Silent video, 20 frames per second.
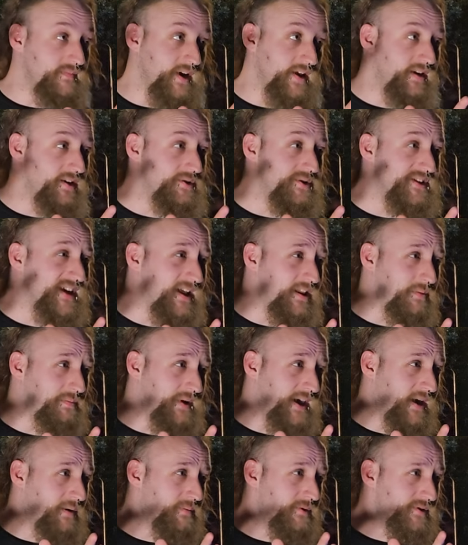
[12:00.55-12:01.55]
I think it was
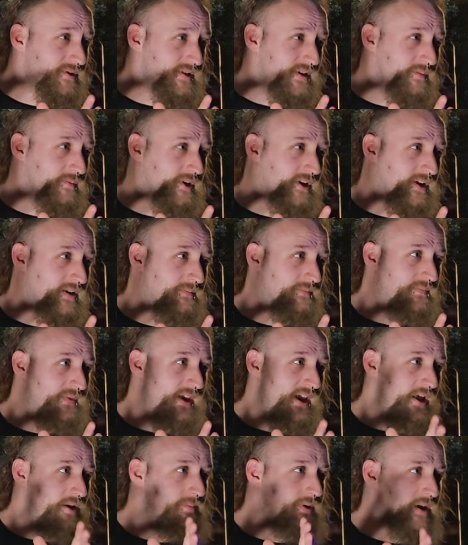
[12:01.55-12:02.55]
Alabama or somewhere,
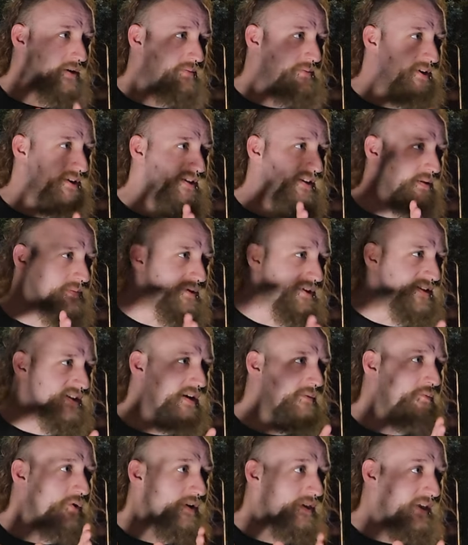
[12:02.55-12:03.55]
Alabama, Mississippi,
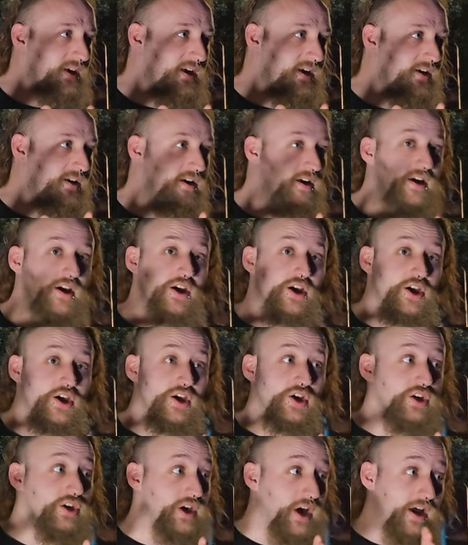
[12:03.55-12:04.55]
somewhere there,
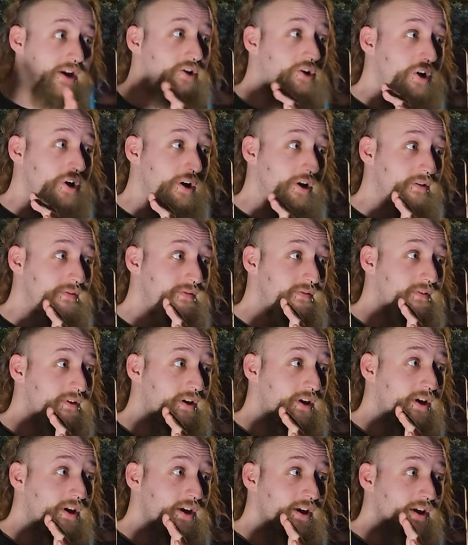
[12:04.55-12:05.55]
cut it off,
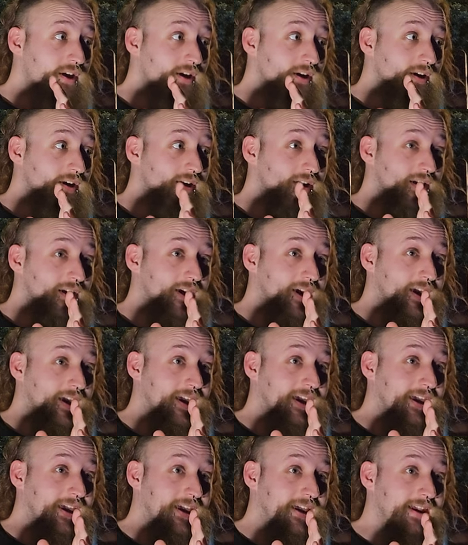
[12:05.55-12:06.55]

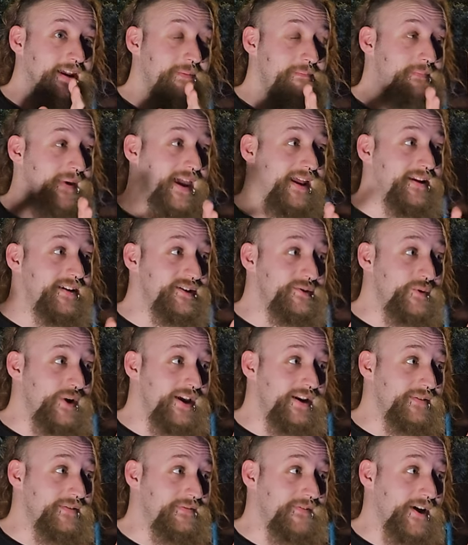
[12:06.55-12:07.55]
and it made its
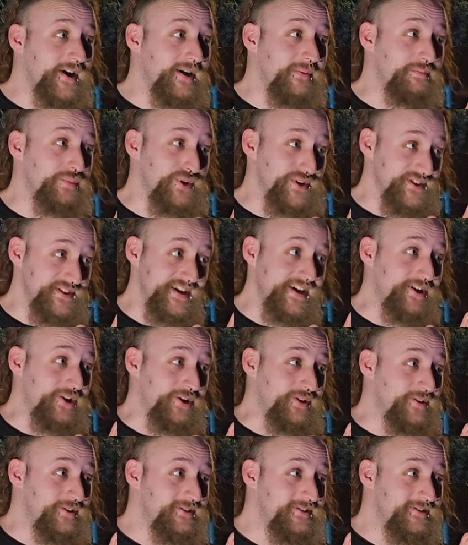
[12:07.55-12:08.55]
way to fucking Brazil.